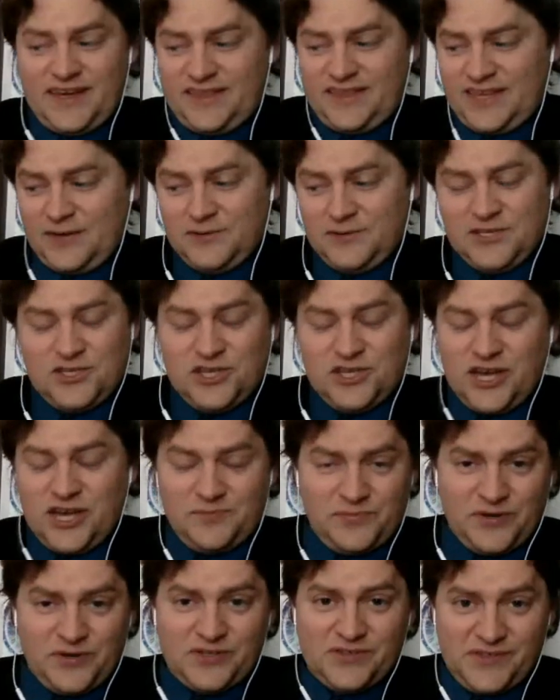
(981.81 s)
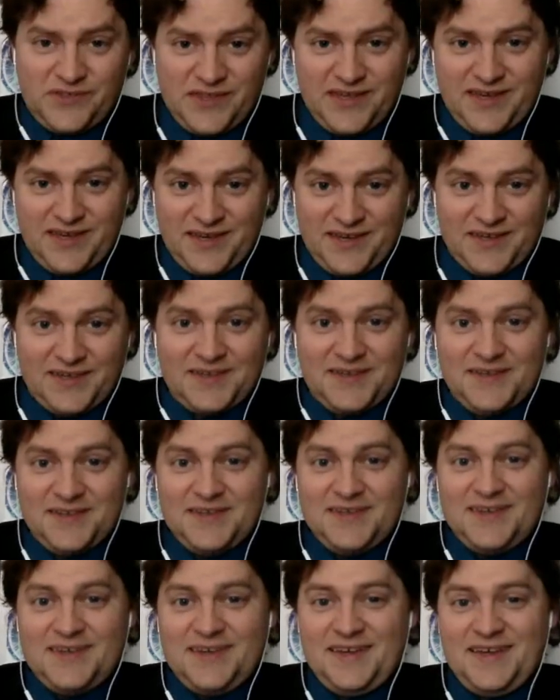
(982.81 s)
That was a John Byrne thing,"
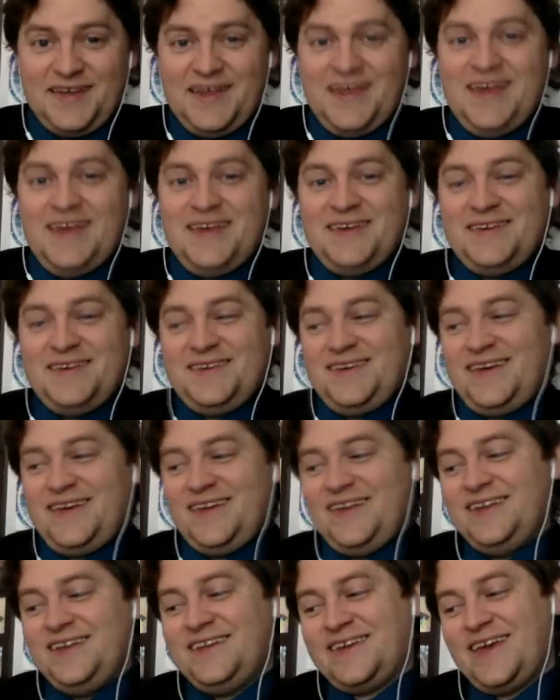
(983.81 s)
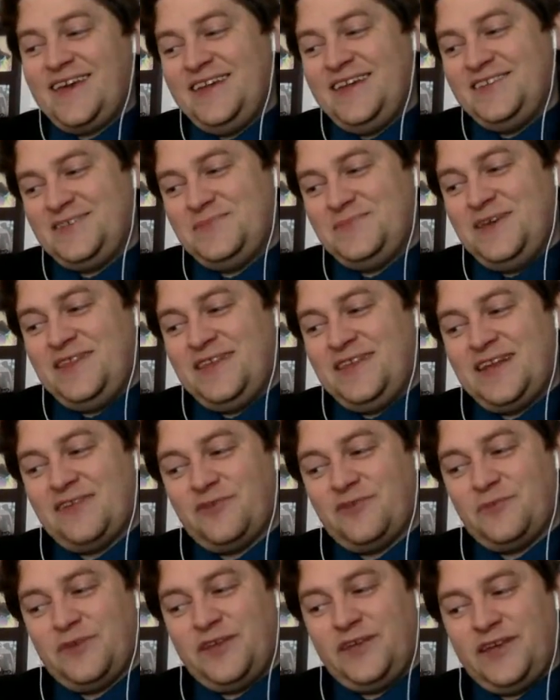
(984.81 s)
and indicated to me that
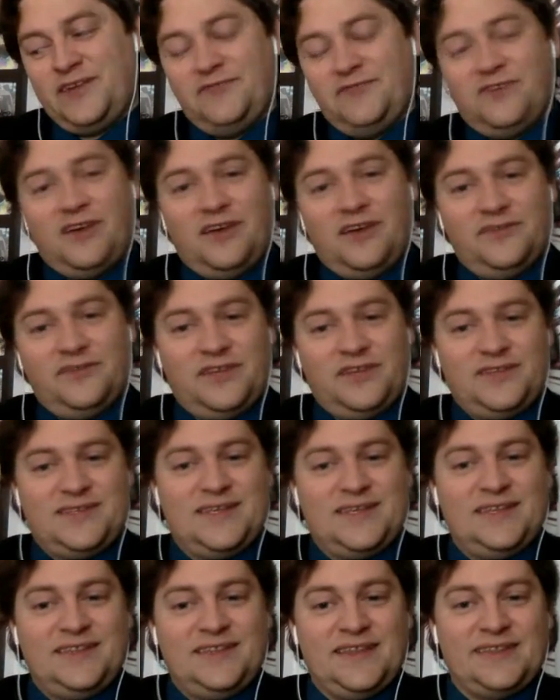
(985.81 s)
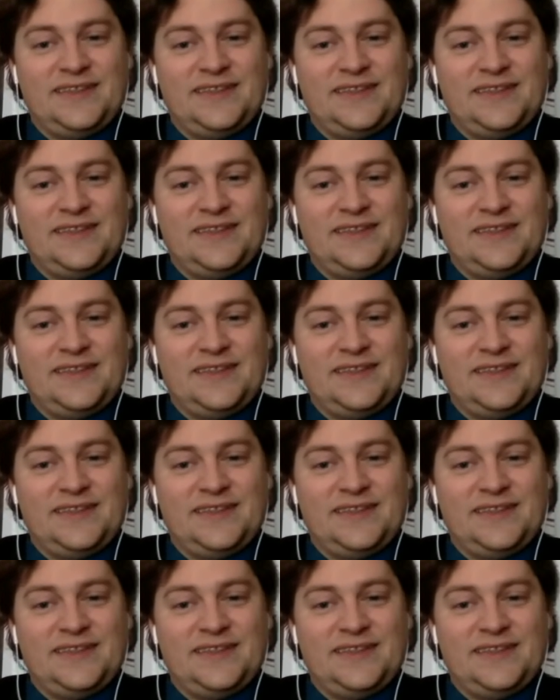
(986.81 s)
everybody involved had seen